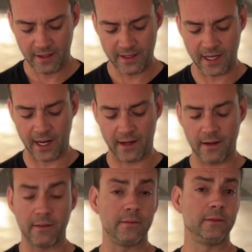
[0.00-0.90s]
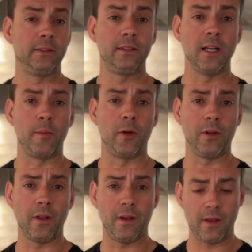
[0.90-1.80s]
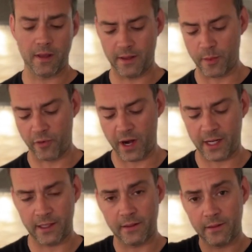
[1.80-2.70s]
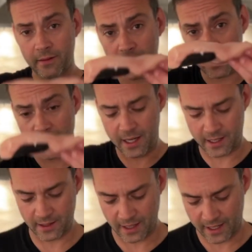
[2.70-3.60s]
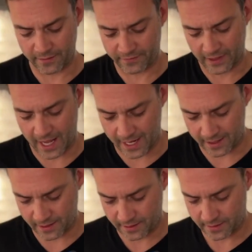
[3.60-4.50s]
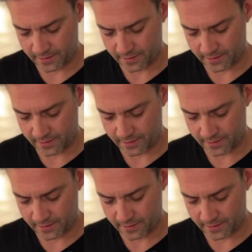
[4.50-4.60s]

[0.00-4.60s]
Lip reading: You get double the breading. Take it, lay it flat,